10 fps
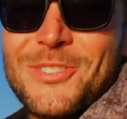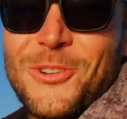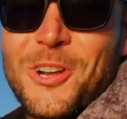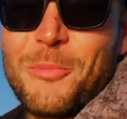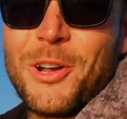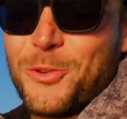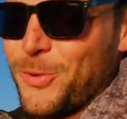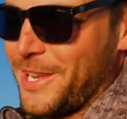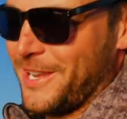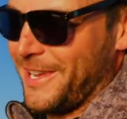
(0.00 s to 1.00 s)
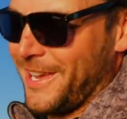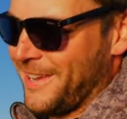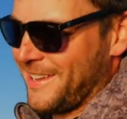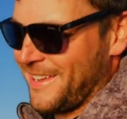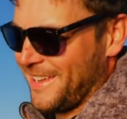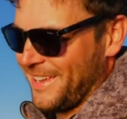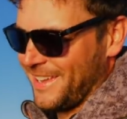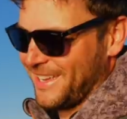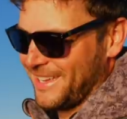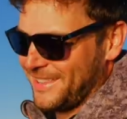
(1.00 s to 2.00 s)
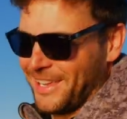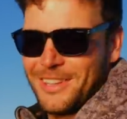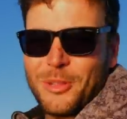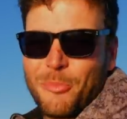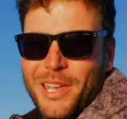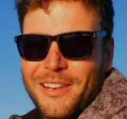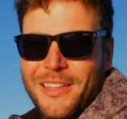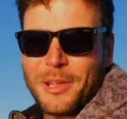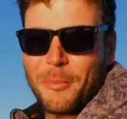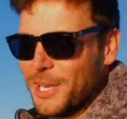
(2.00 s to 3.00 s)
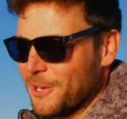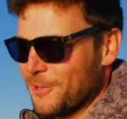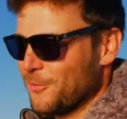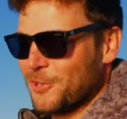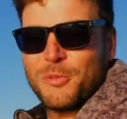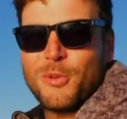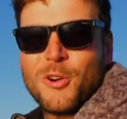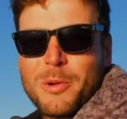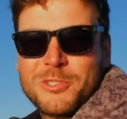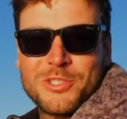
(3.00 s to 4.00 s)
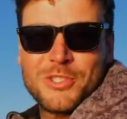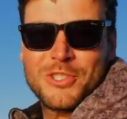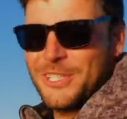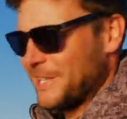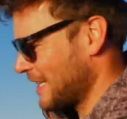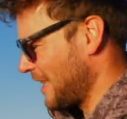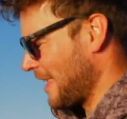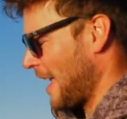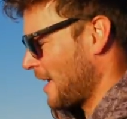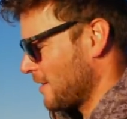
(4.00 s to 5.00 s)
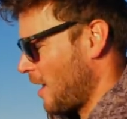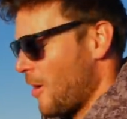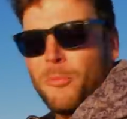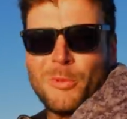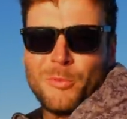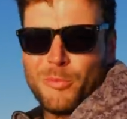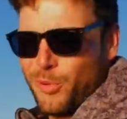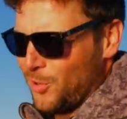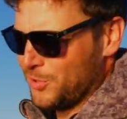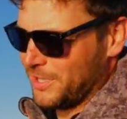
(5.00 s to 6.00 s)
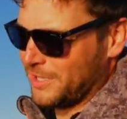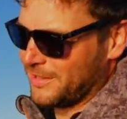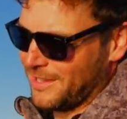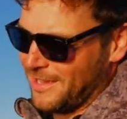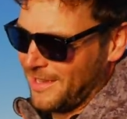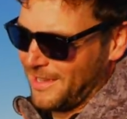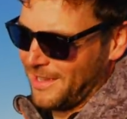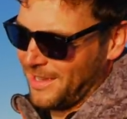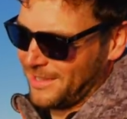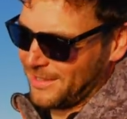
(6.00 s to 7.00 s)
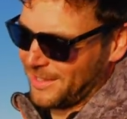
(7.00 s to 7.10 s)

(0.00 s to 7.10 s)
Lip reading: Talk about greedy. It hit the bait like a meter in front of the boat. I was just letting it hang down, pausing it, and